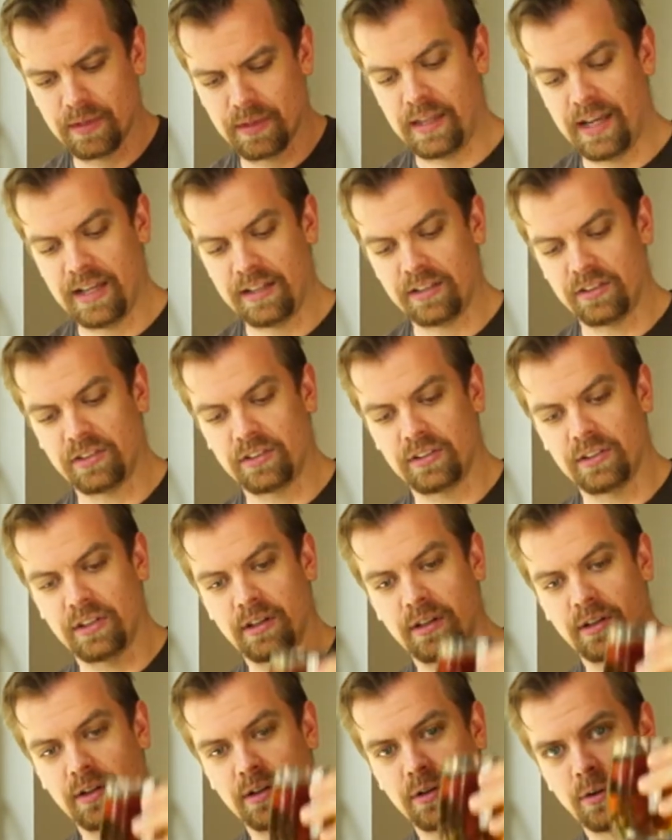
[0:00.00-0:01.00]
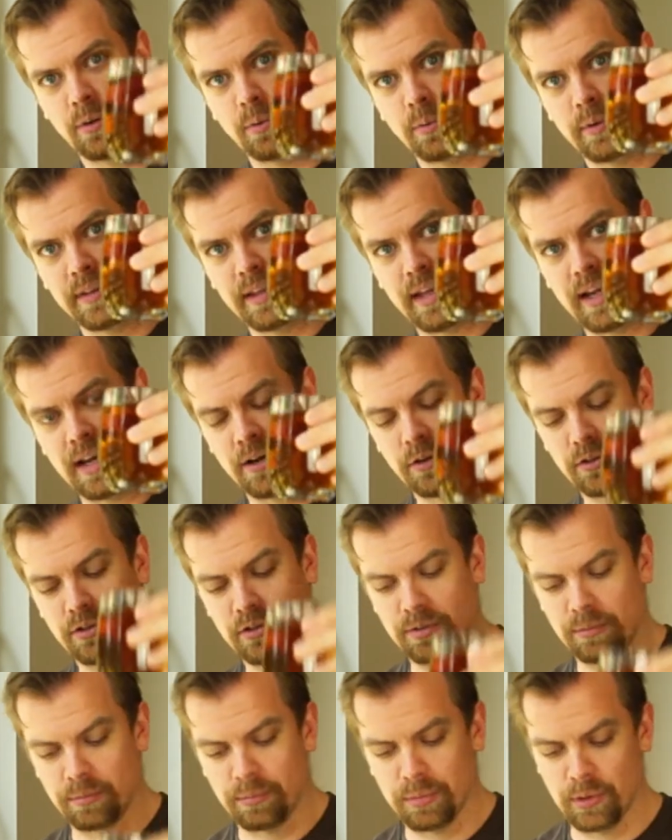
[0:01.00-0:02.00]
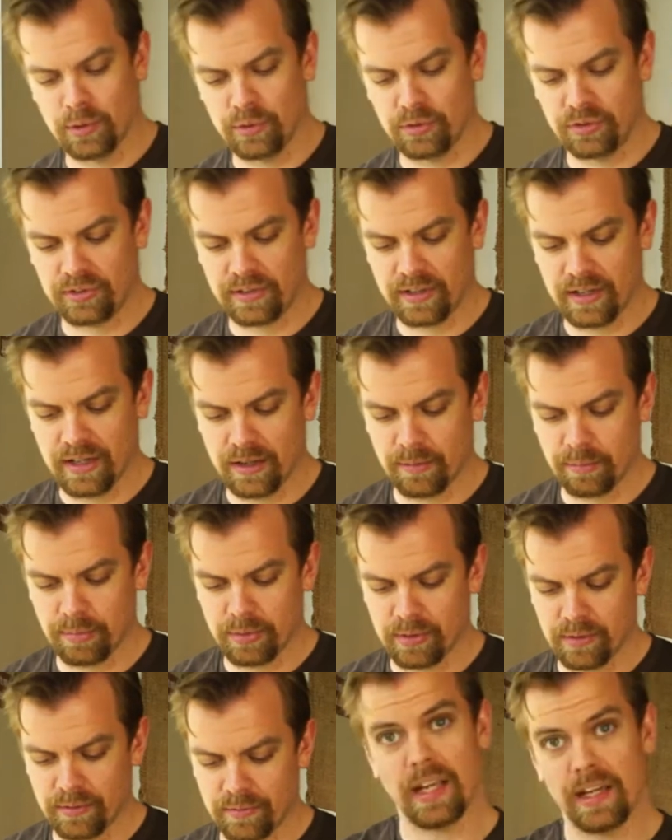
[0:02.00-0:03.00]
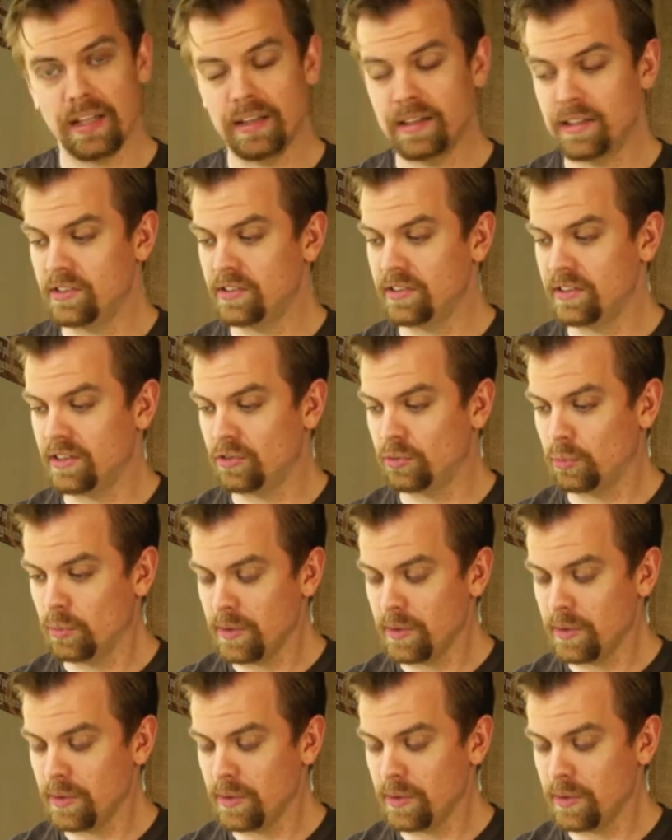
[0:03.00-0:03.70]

That's without Brü Stop, and this is